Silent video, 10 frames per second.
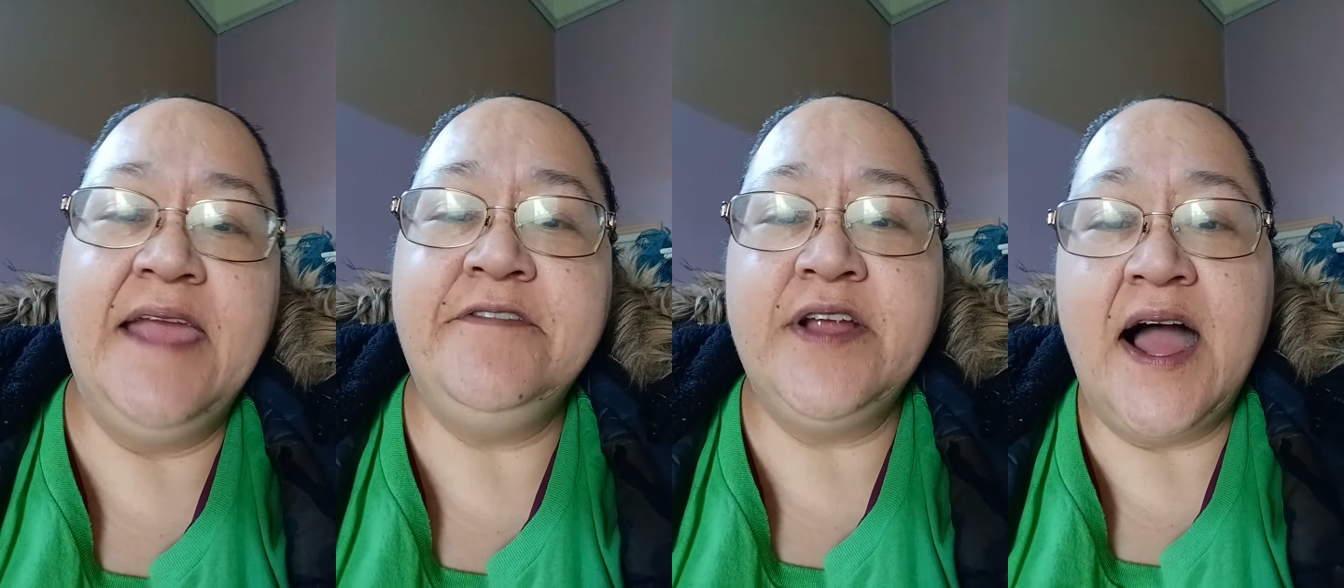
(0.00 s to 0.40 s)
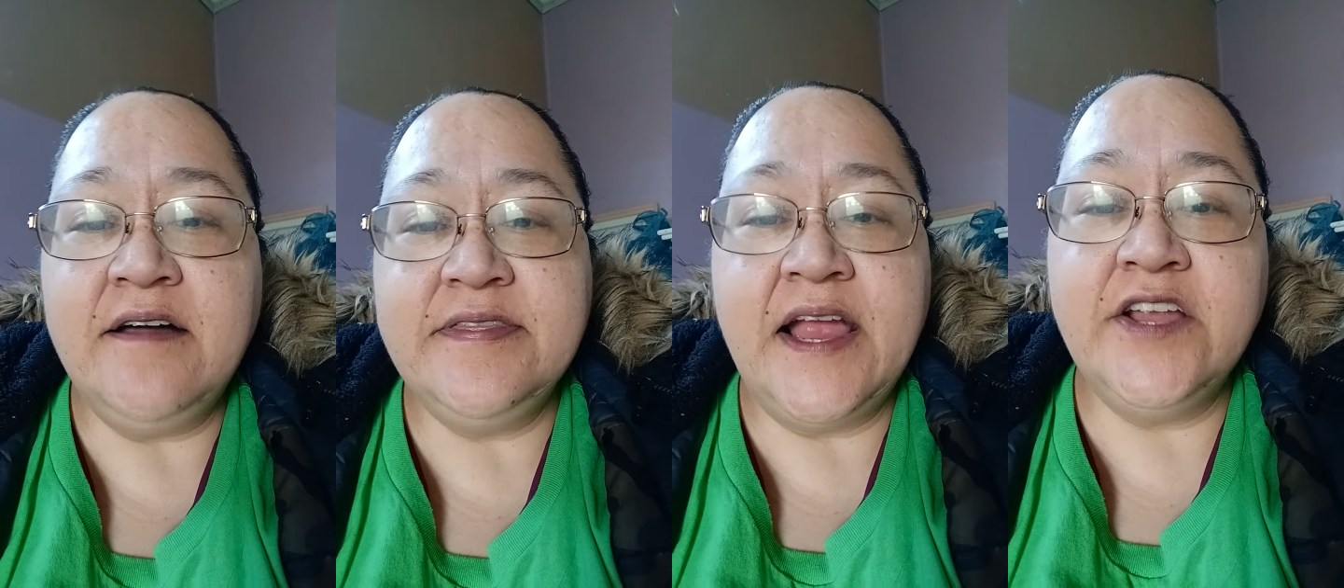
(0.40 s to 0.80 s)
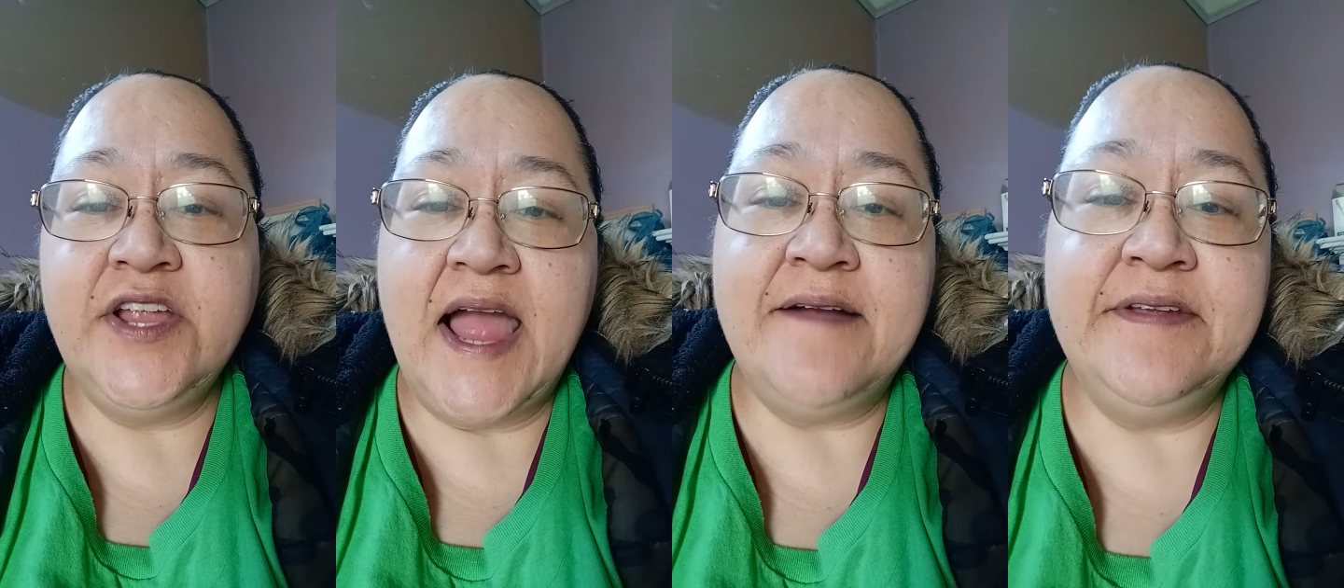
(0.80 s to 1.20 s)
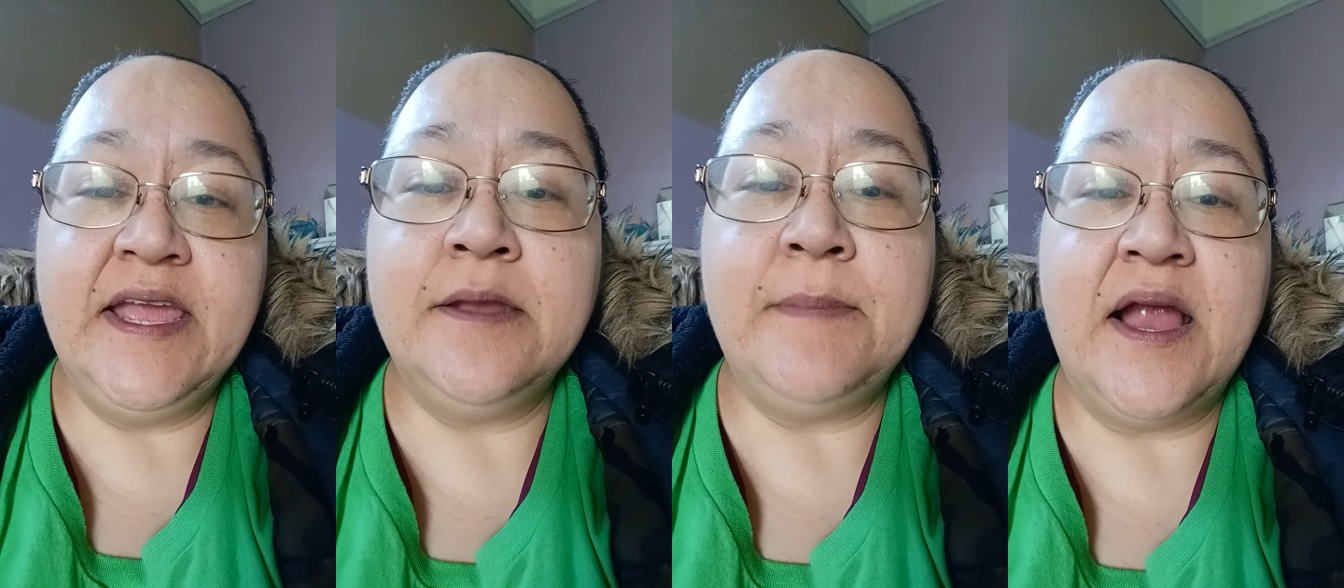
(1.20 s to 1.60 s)
if you're out there and you're
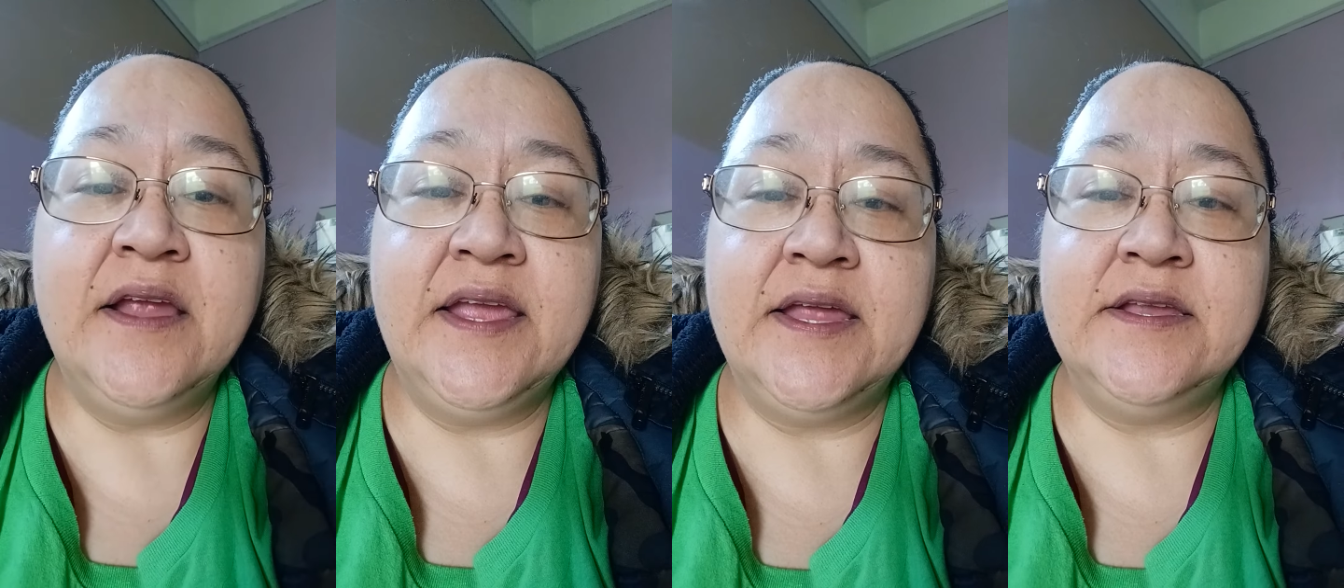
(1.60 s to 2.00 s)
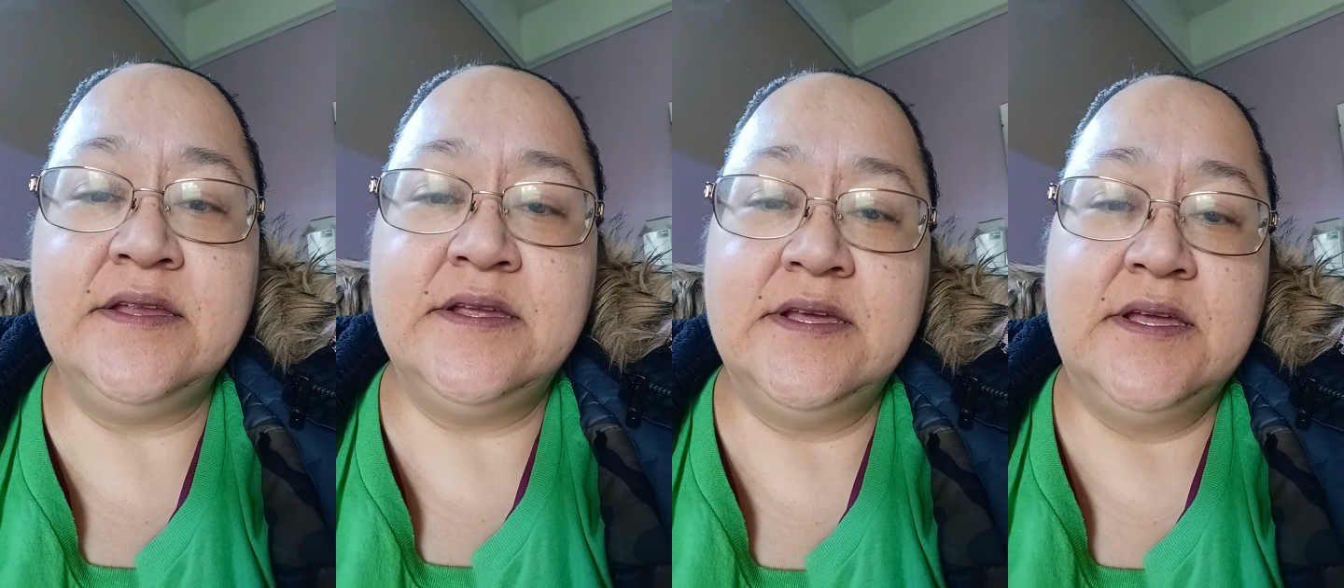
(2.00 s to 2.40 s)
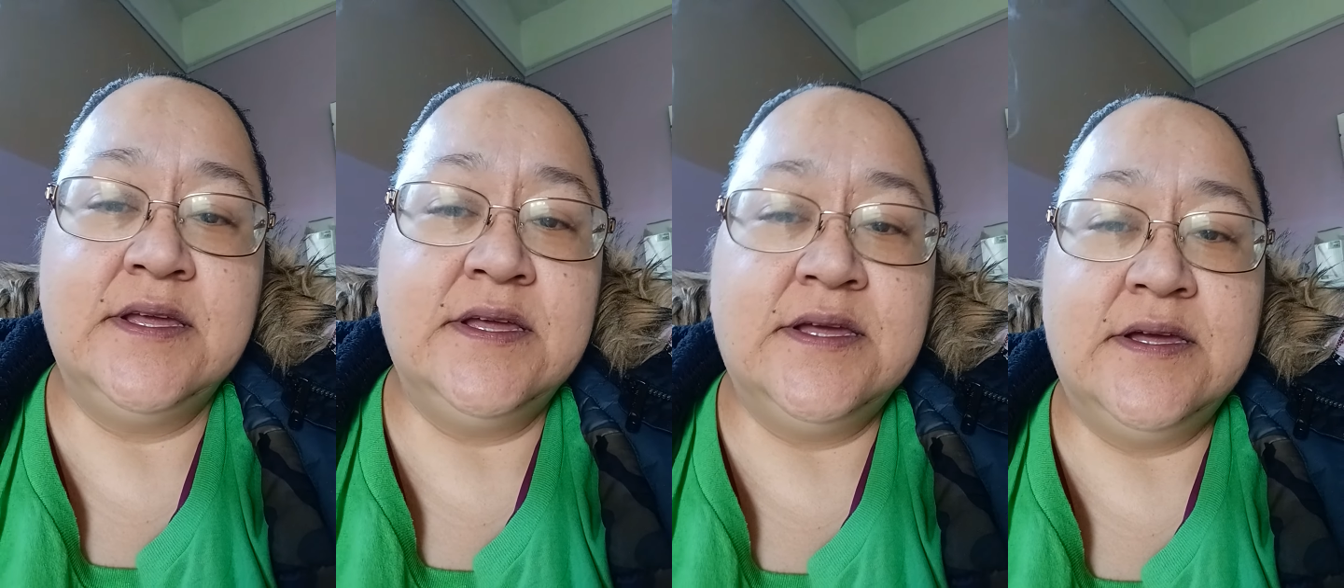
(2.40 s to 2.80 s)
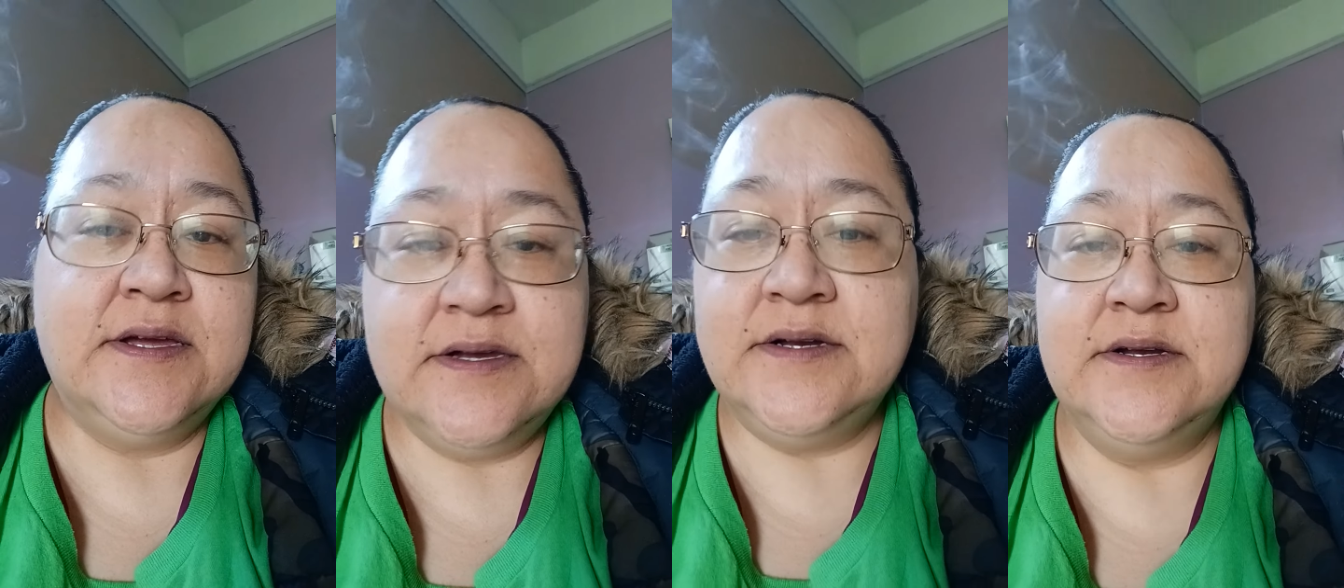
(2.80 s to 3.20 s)
African American,
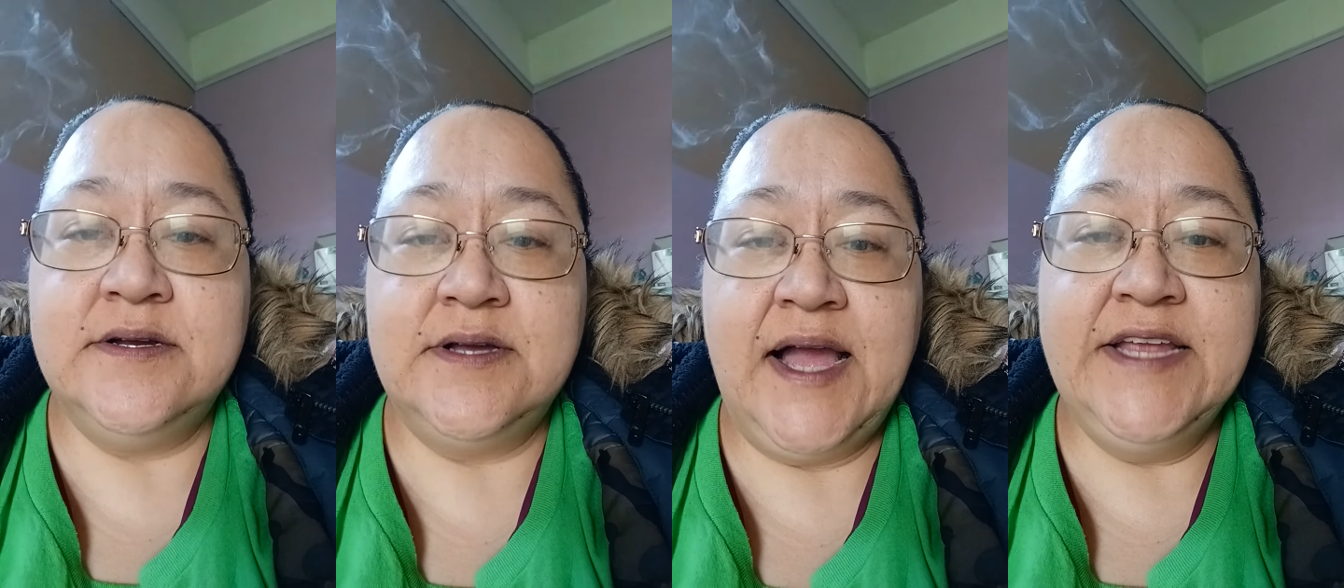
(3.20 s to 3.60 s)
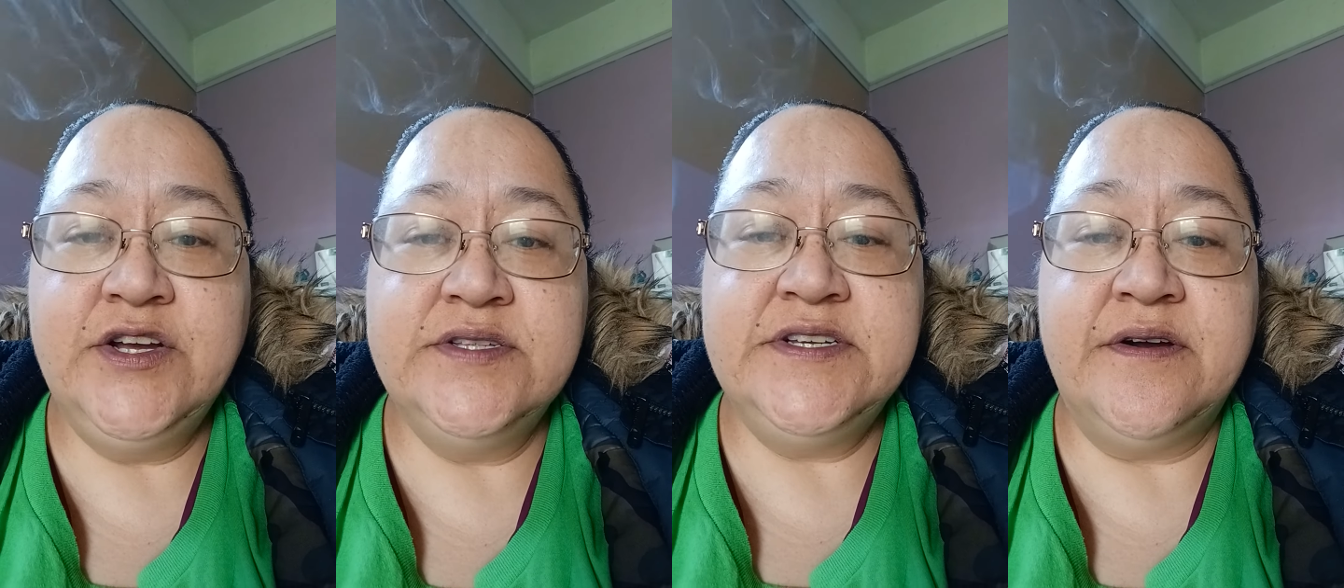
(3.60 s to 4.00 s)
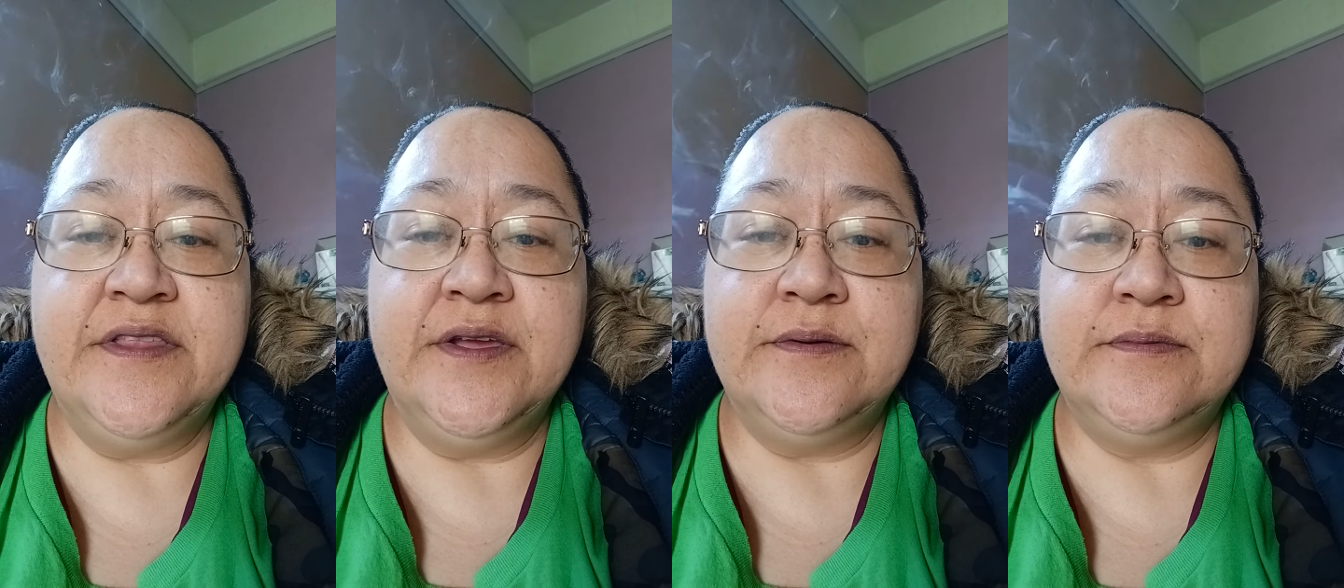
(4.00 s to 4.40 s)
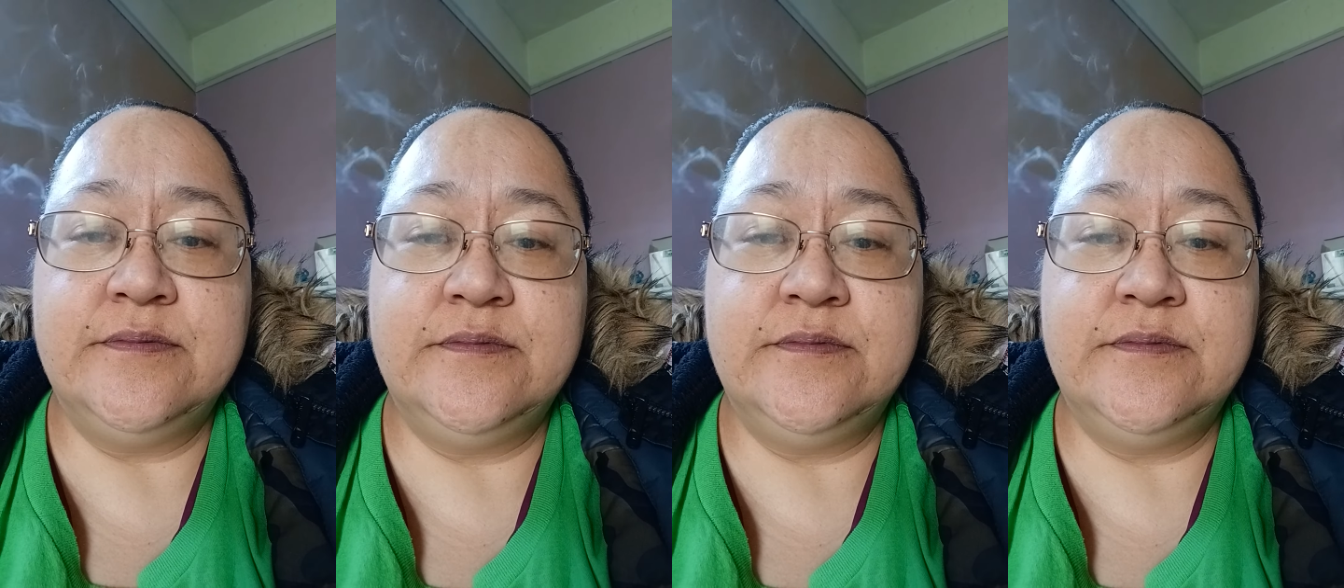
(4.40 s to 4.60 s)
I don't deal with you.